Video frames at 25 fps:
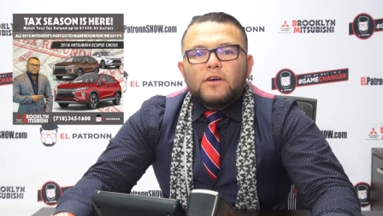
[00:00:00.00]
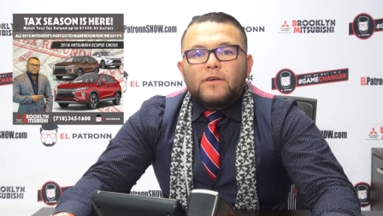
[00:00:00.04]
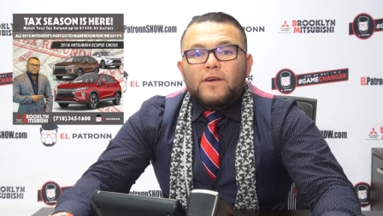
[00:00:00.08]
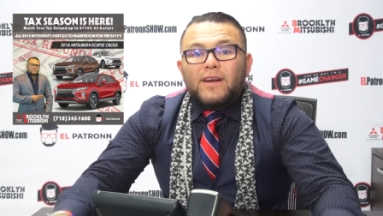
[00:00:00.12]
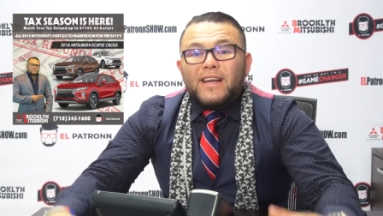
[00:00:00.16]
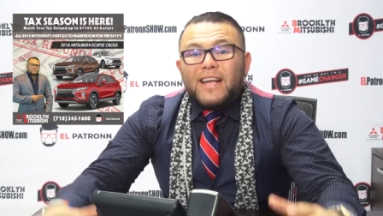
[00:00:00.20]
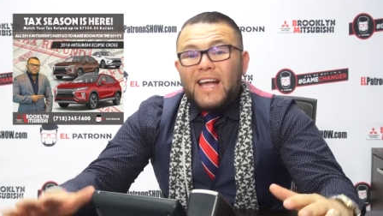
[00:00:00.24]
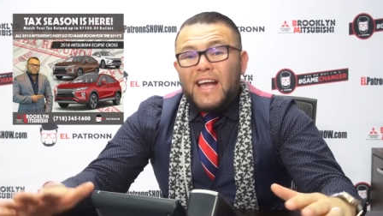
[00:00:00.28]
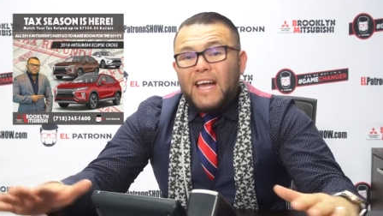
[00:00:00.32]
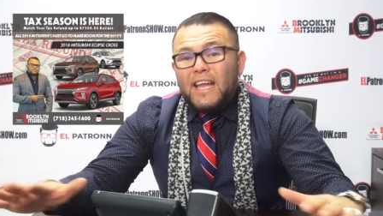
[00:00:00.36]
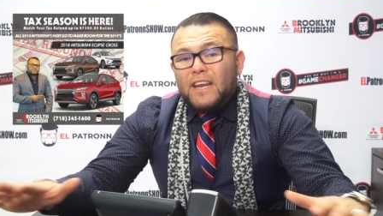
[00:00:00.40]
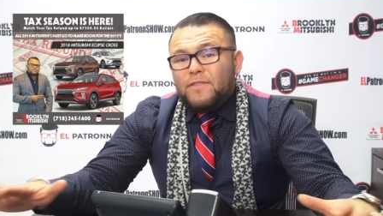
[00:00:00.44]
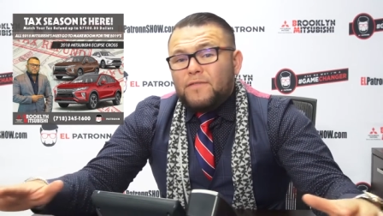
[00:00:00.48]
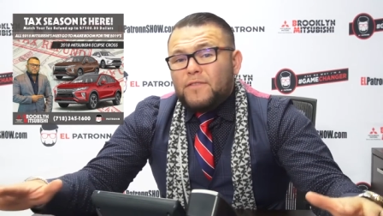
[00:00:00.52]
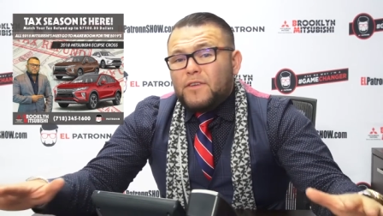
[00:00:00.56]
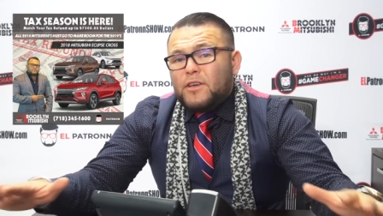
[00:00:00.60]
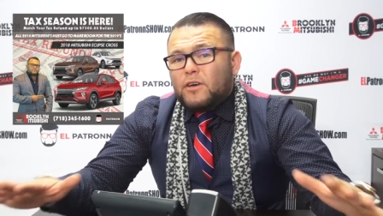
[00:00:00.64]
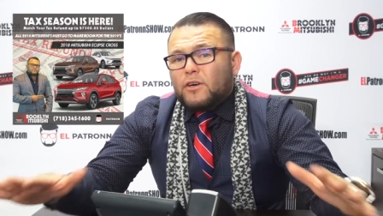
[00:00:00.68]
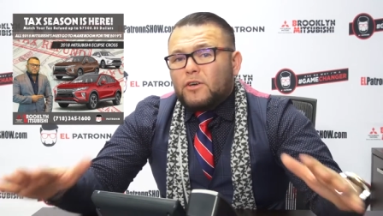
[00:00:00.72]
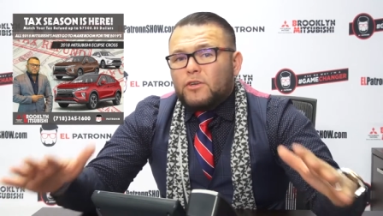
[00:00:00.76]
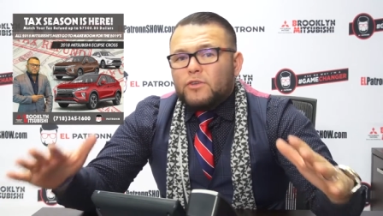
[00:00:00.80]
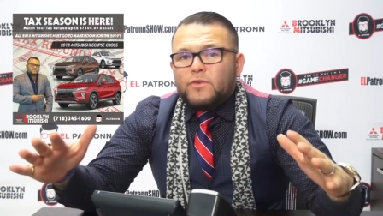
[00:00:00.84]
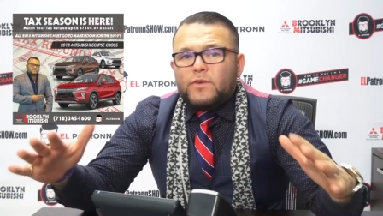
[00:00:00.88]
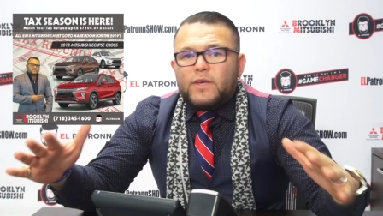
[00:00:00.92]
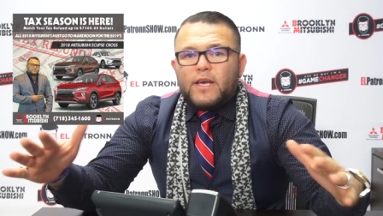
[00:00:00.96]
All right, any
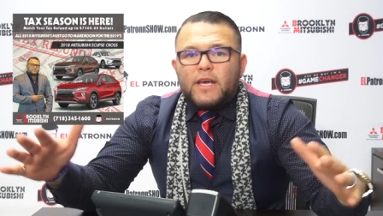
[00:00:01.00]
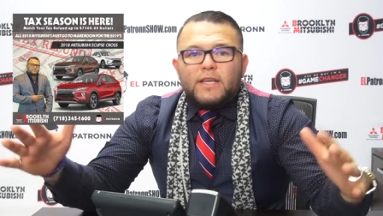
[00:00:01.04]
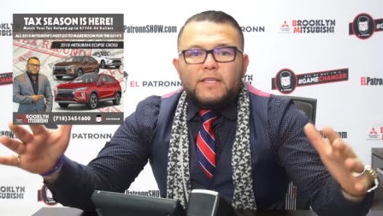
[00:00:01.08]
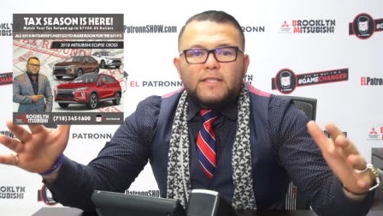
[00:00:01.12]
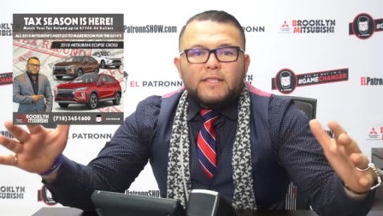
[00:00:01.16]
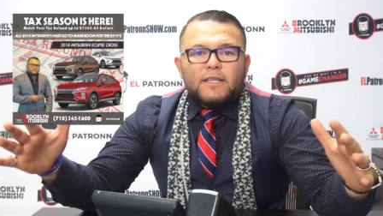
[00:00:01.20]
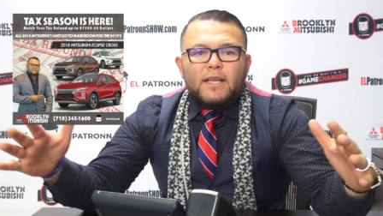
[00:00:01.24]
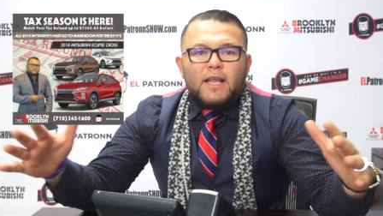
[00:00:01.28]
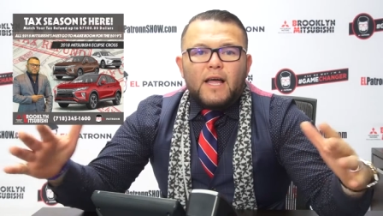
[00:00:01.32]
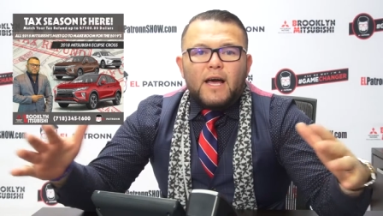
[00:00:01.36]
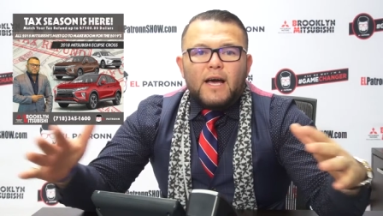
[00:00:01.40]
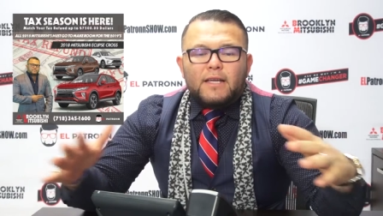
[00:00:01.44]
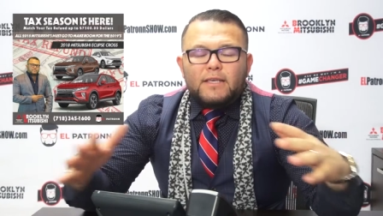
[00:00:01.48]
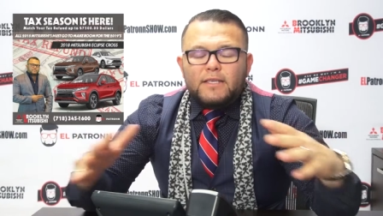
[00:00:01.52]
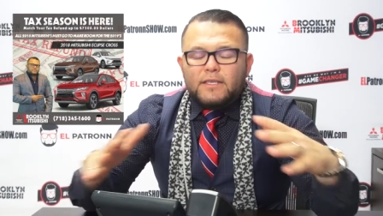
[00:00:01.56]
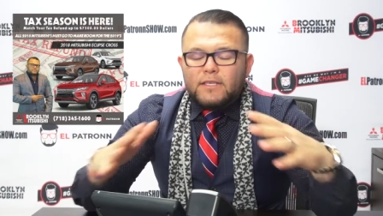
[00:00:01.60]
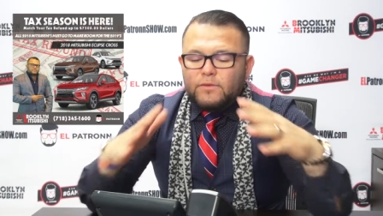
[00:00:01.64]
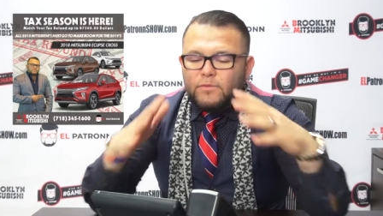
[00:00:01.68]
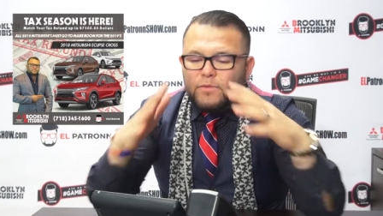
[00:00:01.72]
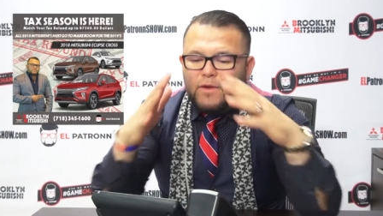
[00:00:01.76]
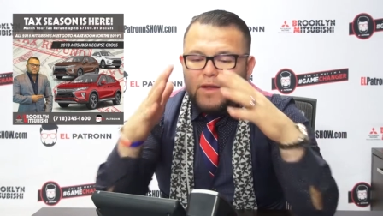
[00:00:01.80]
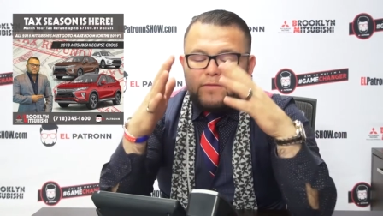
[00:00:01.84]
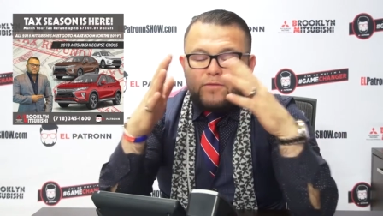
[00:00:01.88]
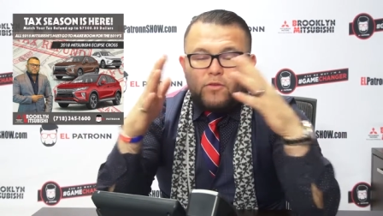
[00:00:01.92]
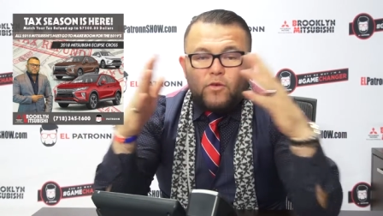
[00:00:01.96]
vehicle you get in the lot,
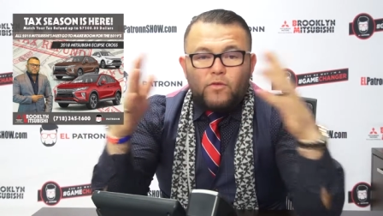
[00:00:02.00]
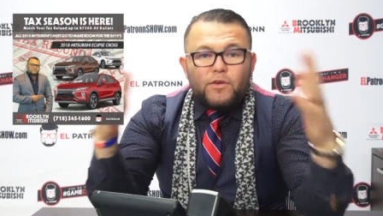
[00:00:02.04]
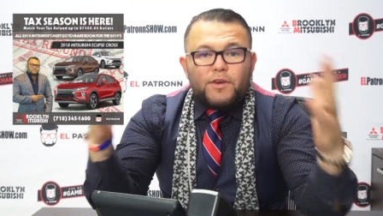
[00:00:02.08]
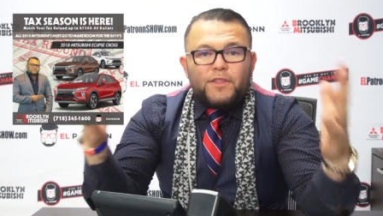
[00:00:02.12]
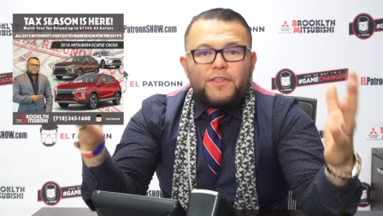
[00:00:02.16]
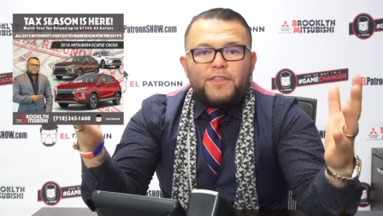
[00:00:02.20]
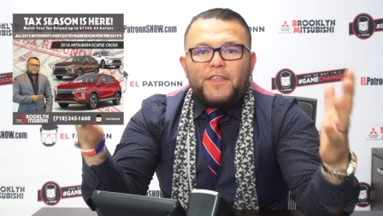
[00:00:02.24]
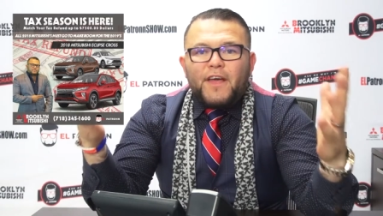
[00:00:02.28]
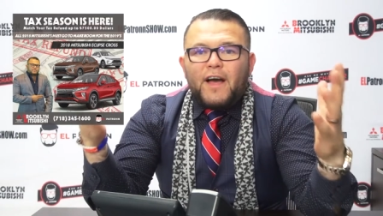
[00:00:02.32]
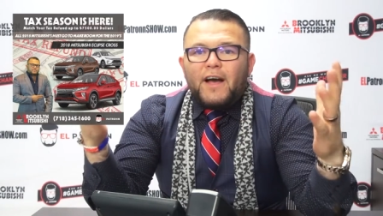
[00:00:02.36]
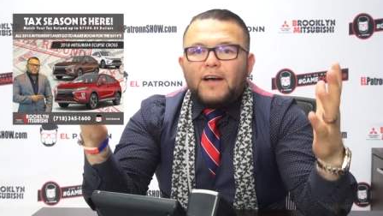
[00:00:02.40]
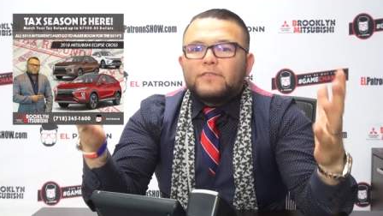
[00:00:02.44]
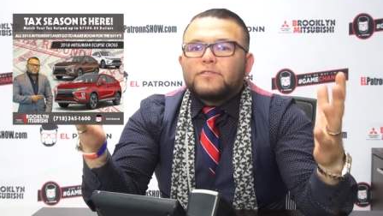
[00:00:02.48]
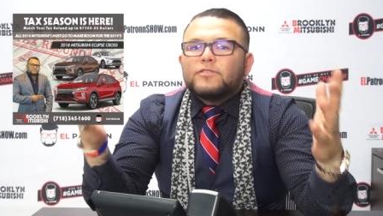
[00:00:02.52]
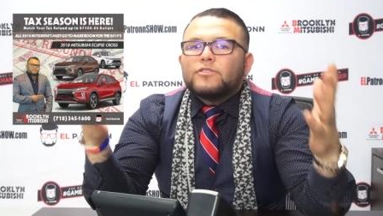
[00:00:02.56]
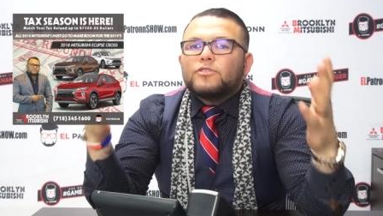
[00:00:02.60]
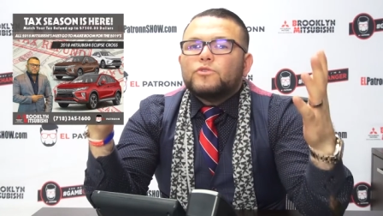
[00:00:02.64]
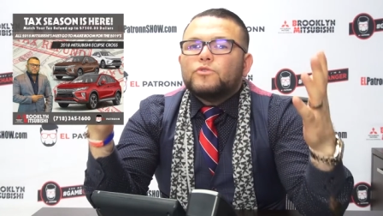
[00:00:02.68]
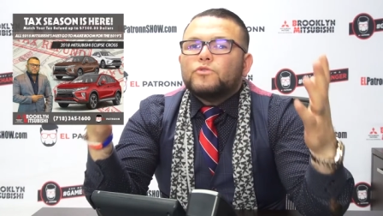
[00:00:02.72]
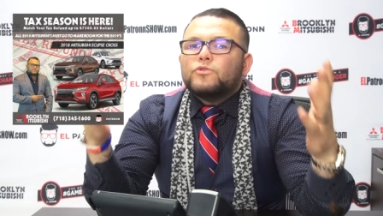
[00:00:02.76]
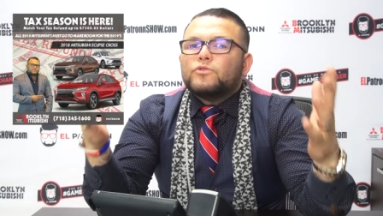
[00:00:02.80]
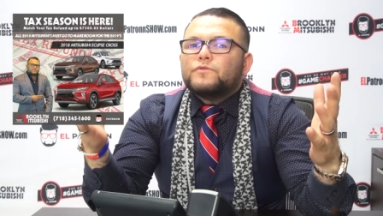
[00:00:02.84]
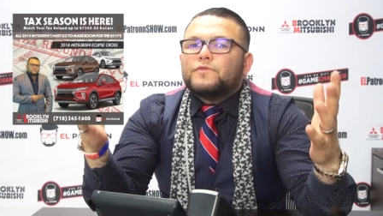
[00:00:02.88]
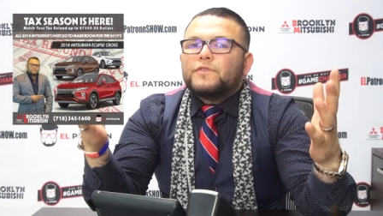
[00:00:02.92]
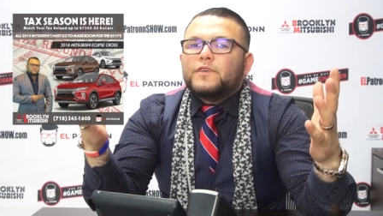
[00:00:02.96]
we have over a thousand
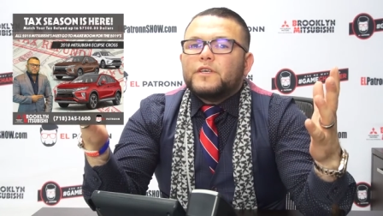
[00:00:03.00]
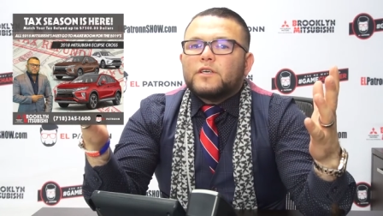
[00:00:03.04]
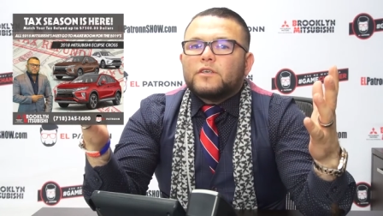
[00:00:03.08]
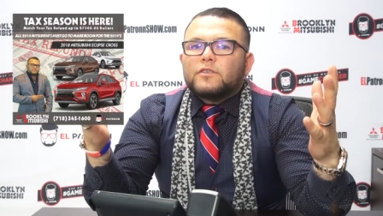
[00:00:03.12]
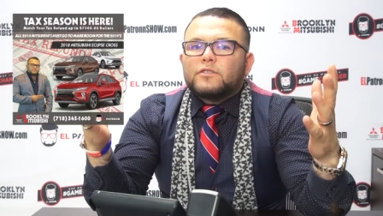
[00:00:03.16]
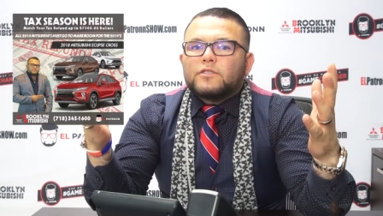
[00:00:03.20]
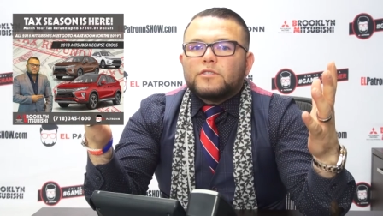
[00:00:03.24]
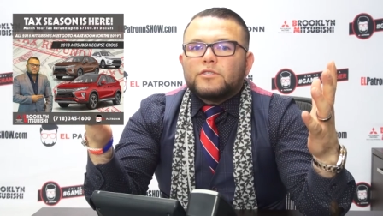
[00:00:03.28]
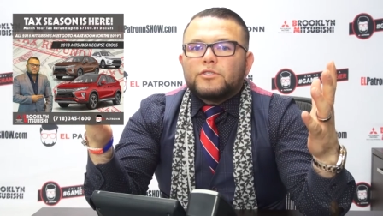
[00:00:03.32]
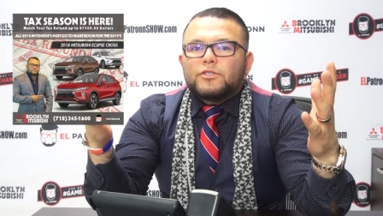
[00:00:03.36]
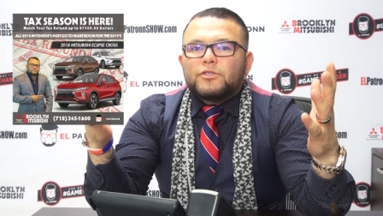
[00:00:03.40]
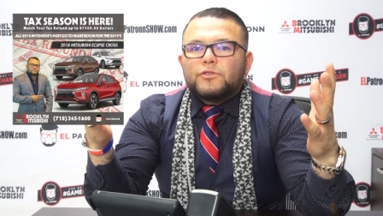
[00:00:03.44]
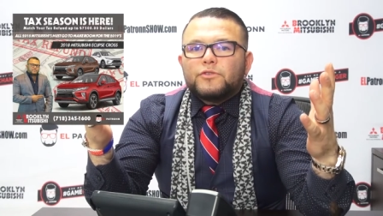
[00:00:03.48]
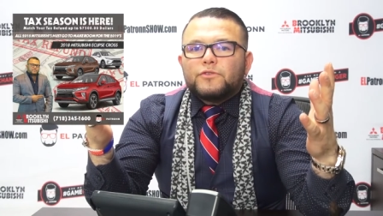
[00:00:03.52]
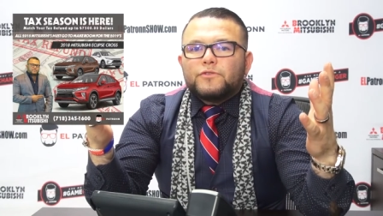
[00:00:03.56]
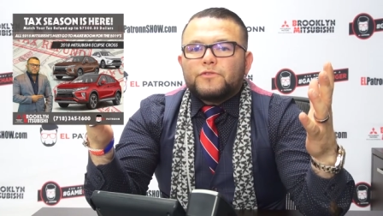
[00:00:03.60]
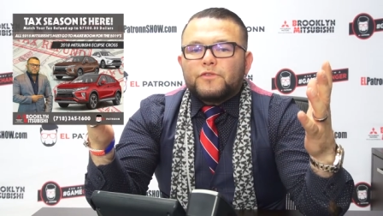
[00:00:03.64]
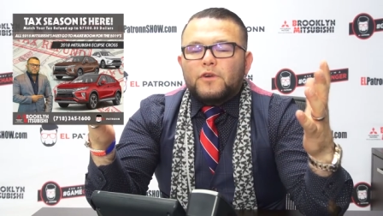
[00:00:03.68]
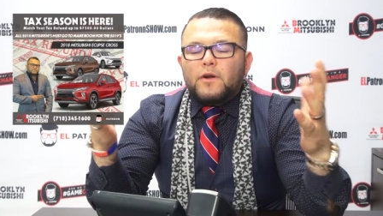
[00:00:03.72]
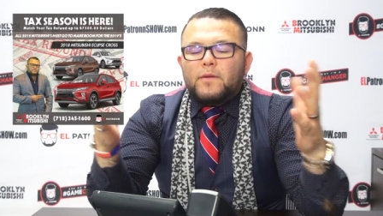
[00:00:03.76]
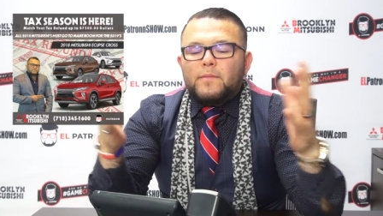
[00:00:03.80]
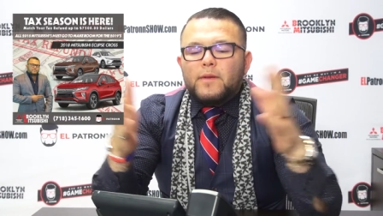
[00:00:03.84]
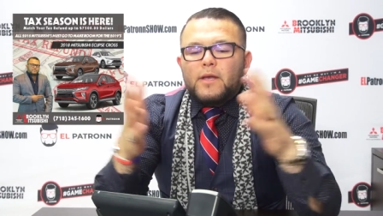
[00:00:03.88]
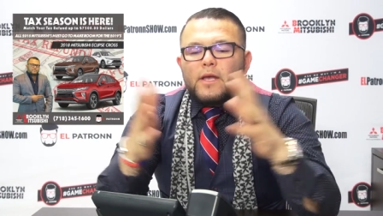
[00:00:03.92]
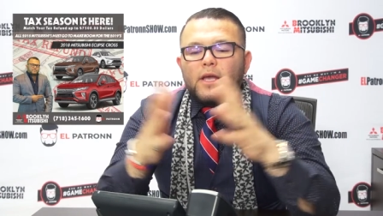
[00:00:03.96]
used vehicles to choose
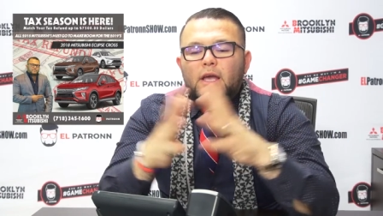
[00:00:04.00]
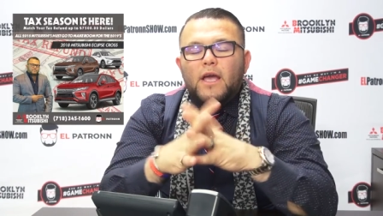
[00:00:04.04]
from,